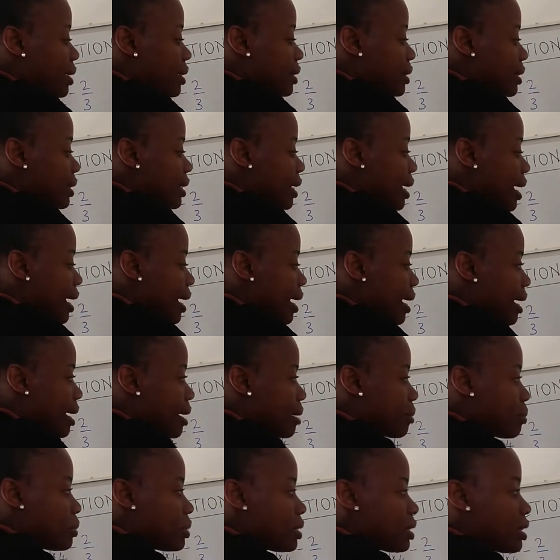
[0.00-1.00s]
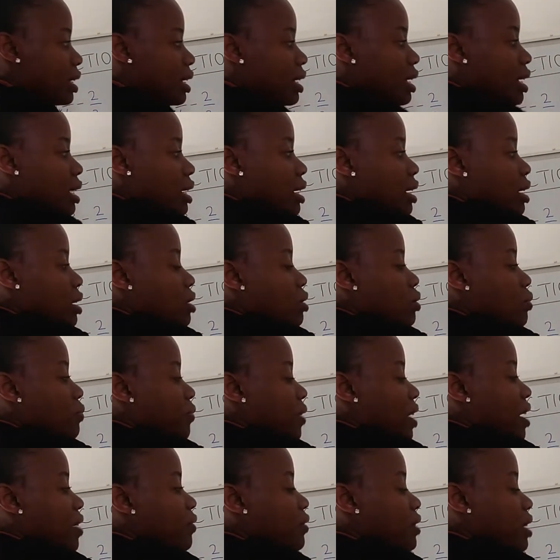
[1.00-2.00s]
times
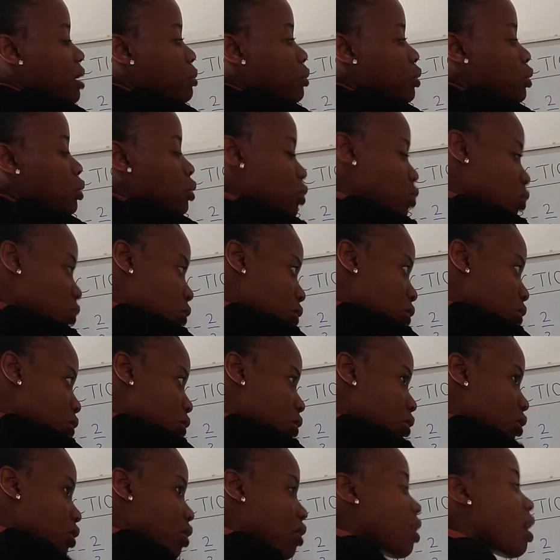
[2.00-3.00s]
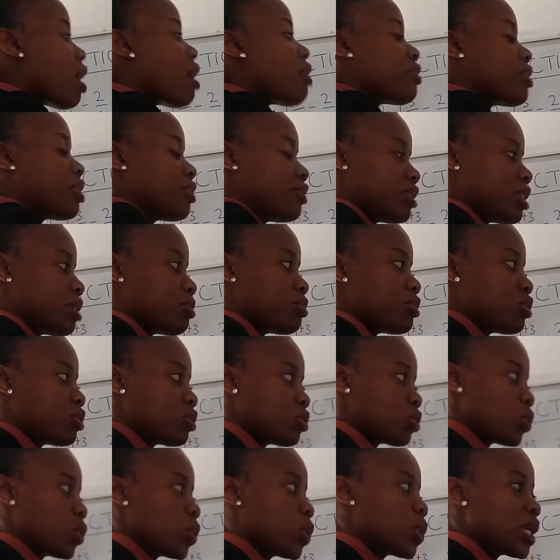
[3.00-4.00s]
5 times 2. 5 times
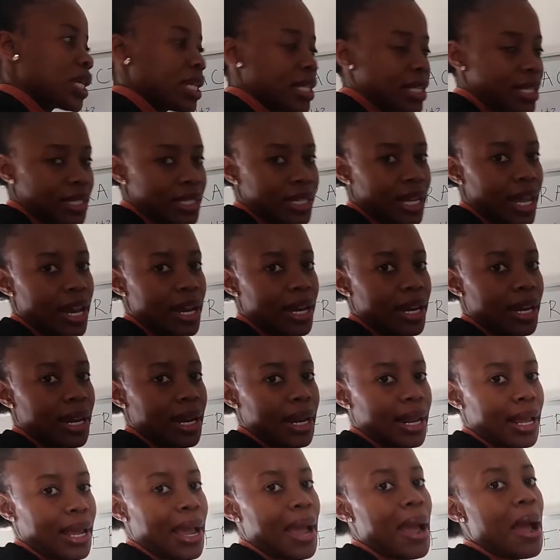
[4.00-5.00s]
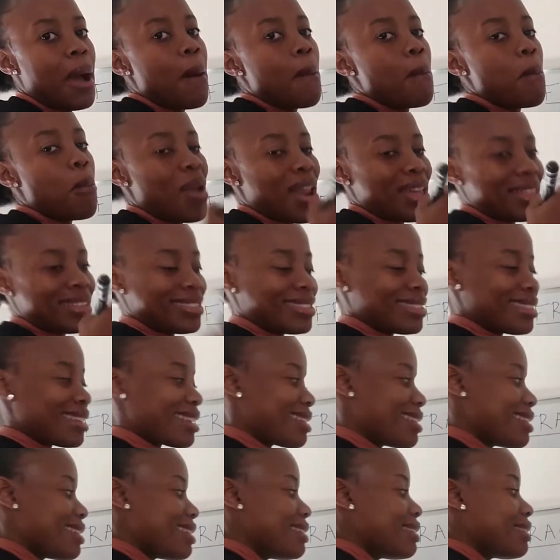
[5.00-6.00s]
2 is 10 plus
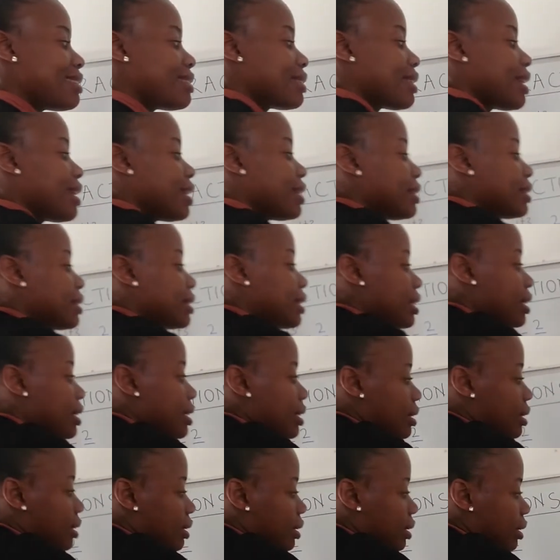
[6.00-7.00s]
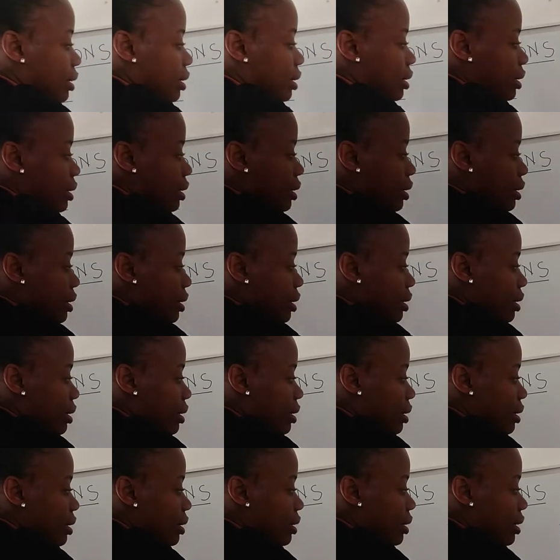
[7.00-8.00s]
3 is 13.
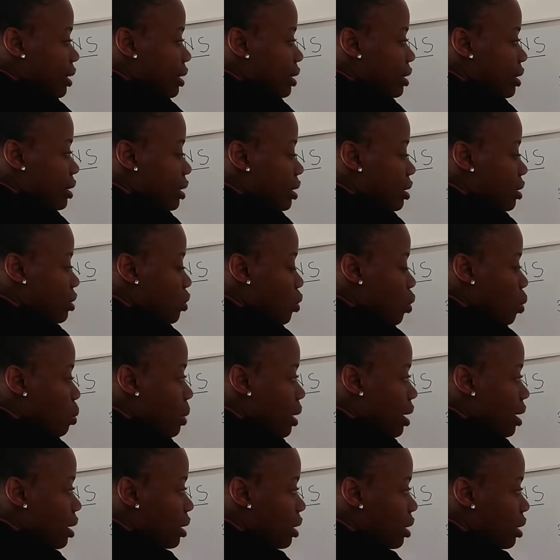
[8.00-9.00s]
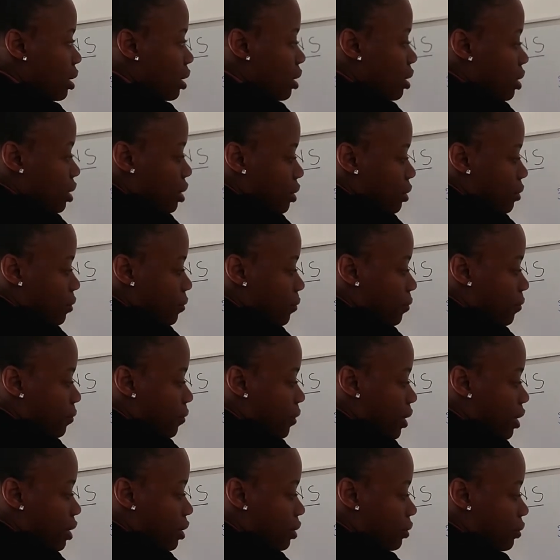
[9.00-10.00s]
13 over
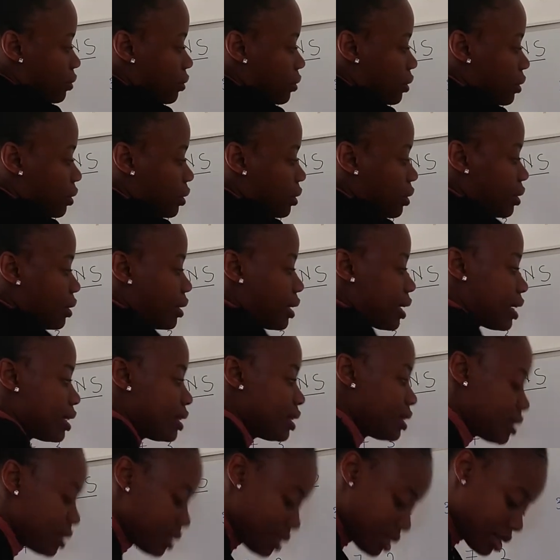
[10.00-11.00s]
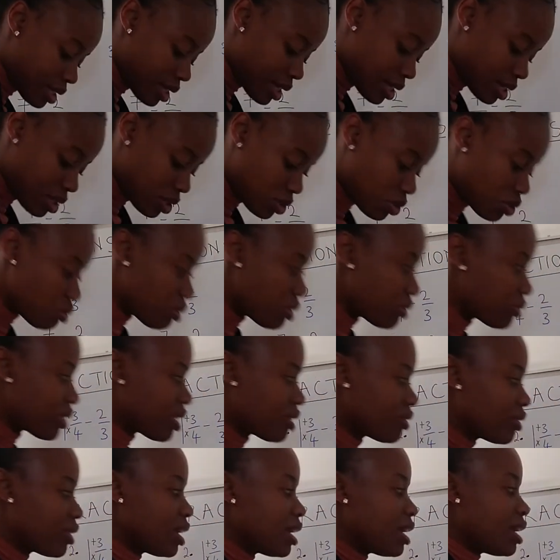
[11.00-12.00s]
5, right? 13 over 5.
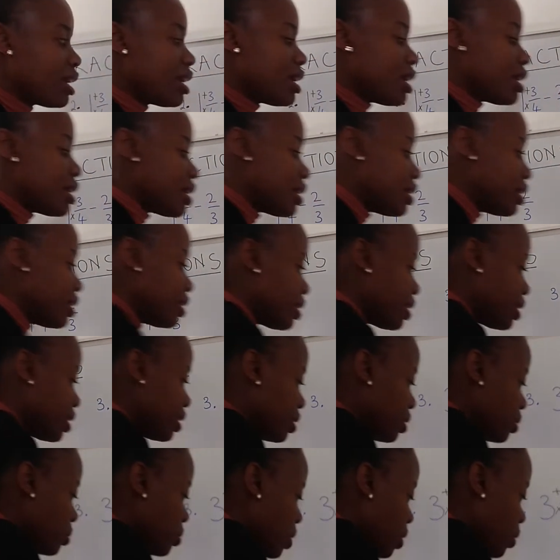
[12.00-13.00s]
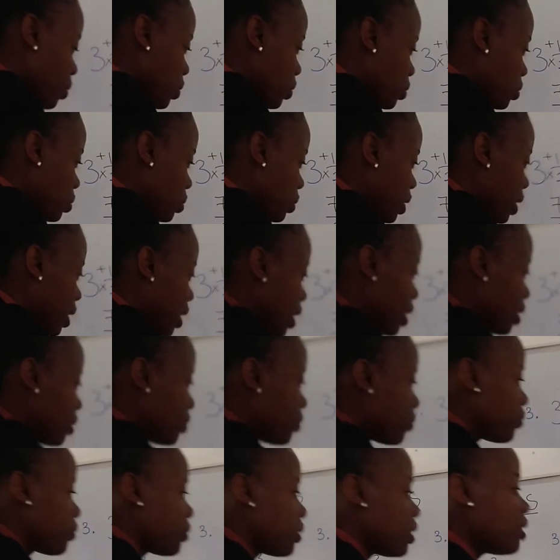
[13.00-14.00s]
And then we are going to
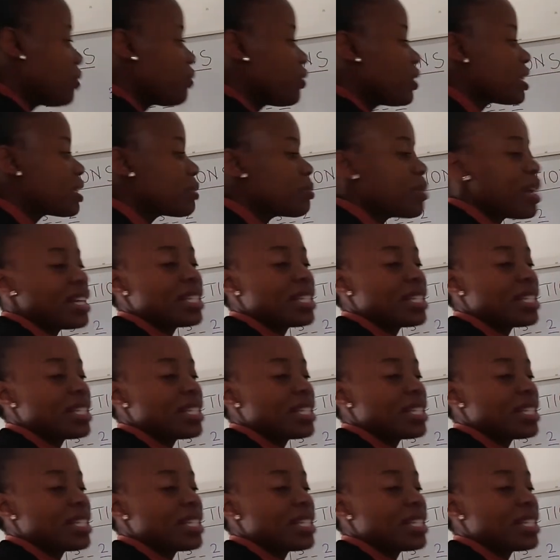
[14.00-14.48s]
have, if it's